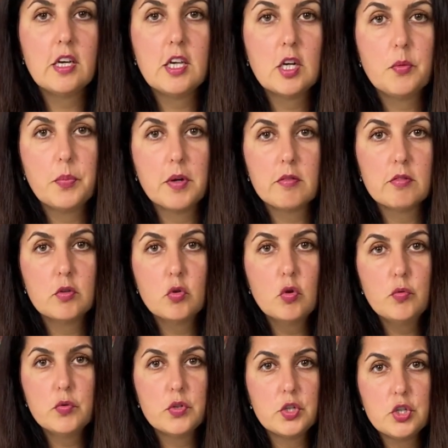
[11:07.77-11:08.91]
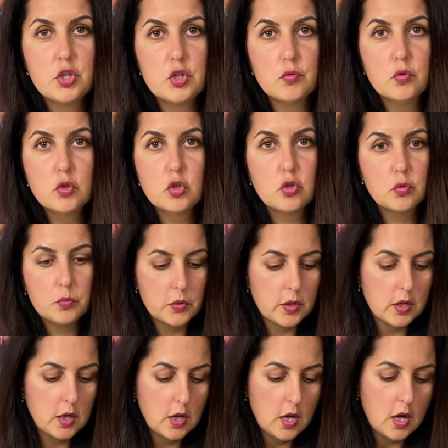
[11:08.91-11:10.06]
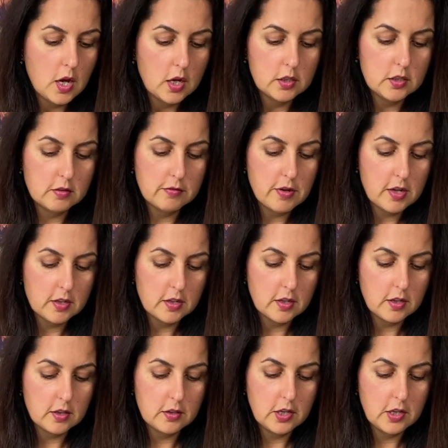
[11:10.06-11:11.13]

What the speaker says: see any connectors or anything hooked up to that switch.